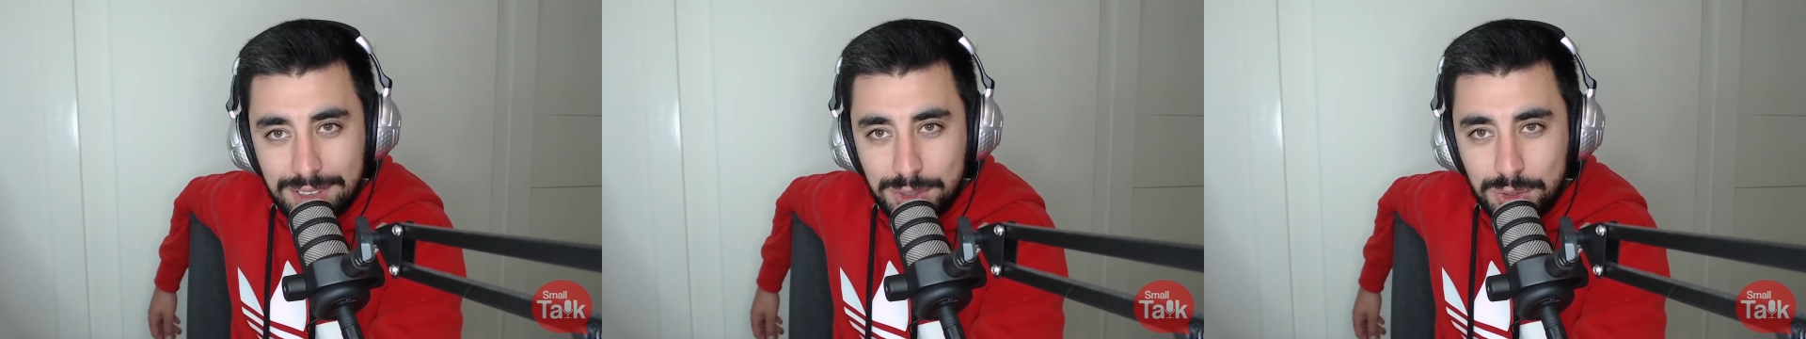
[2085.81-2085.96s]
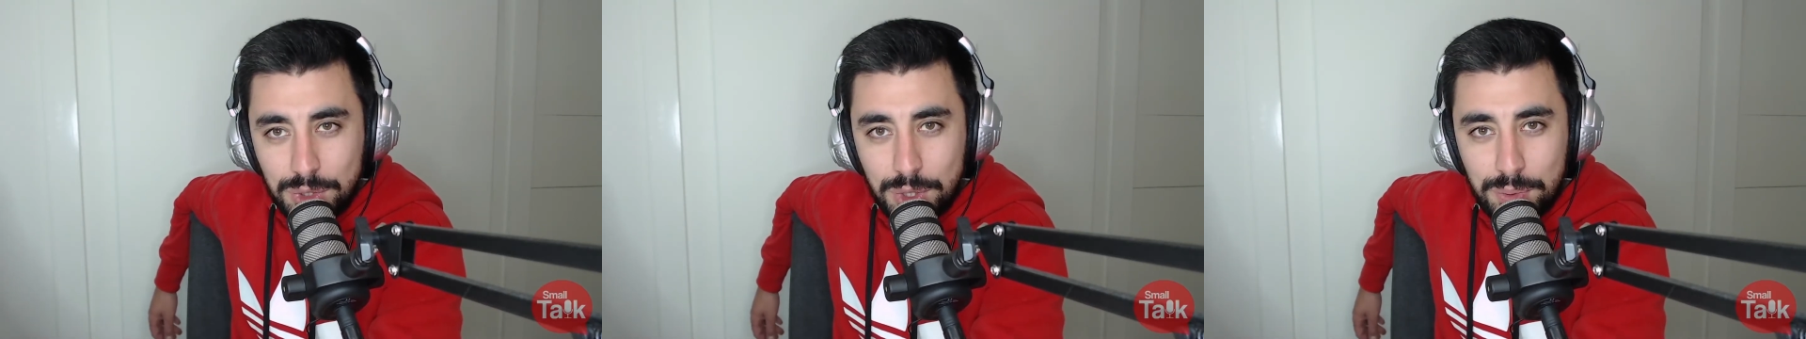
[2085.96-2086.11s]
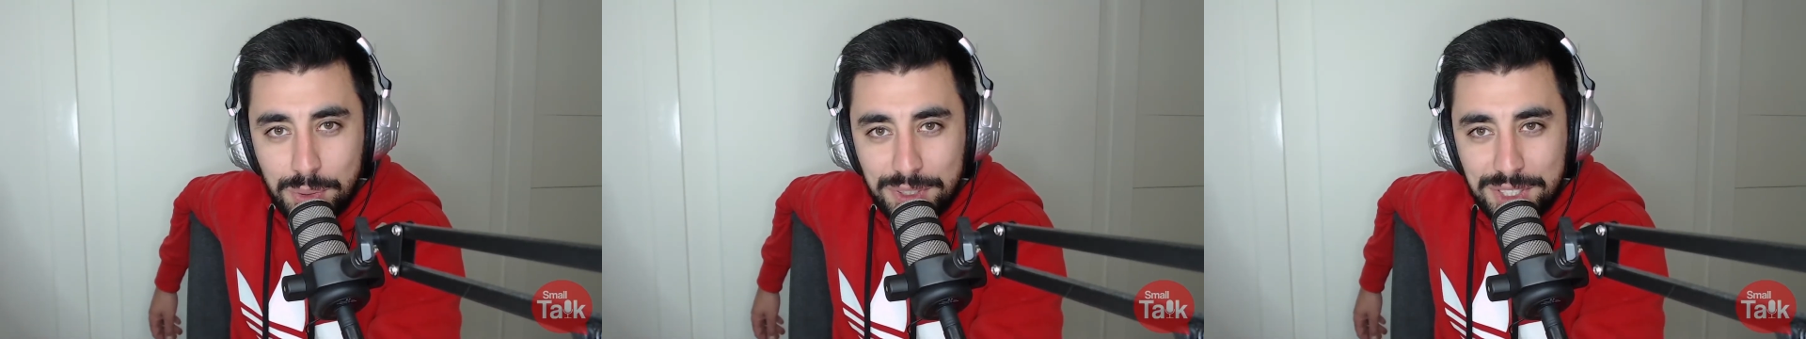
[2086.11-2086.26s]

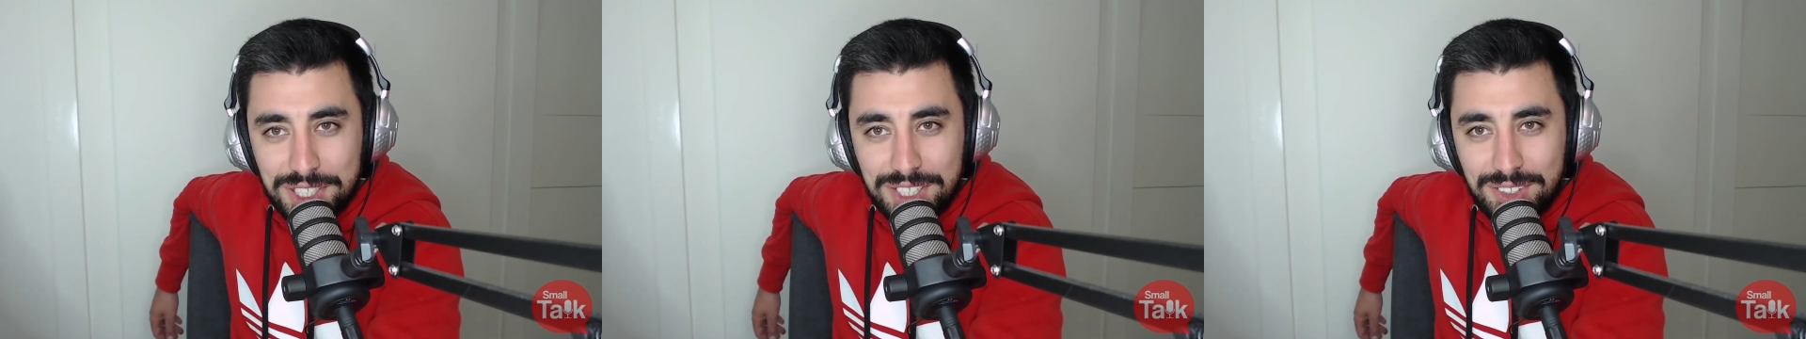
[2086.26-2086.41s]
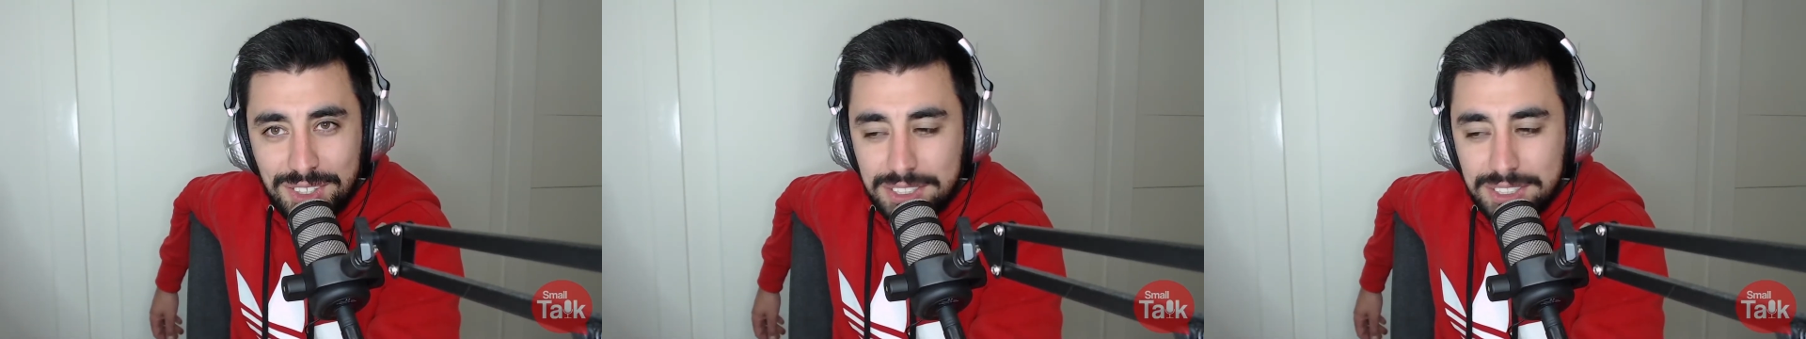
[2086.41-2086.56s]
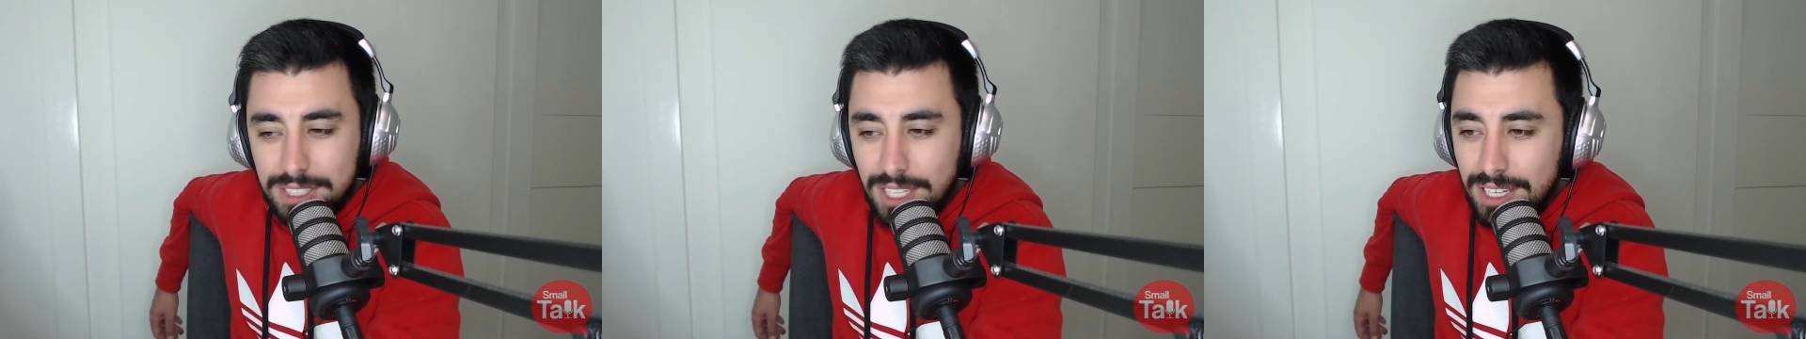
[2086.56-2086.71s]
stupid shit
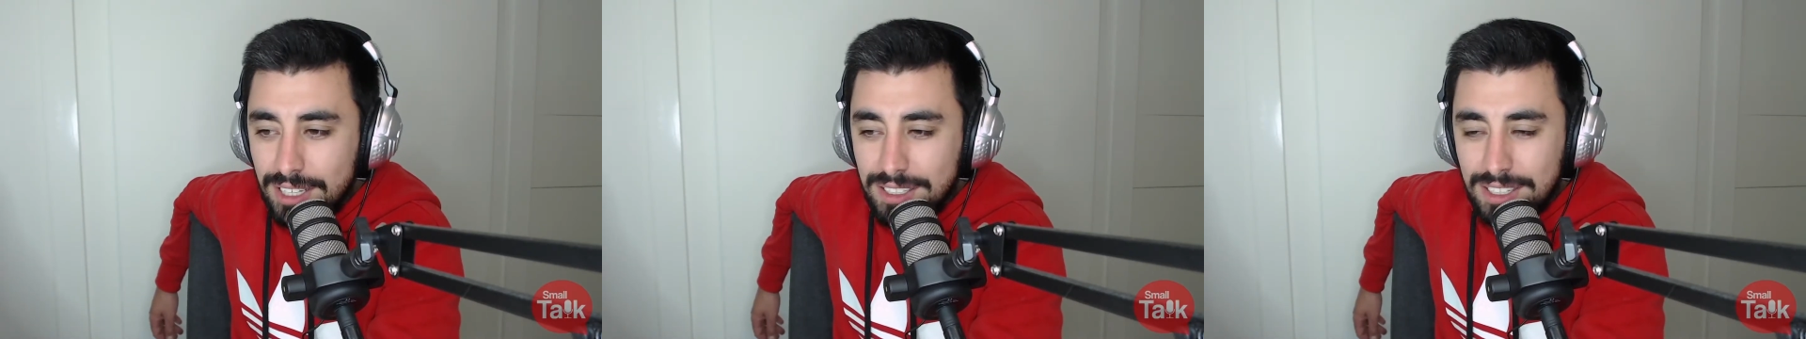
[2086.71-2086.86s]
I say,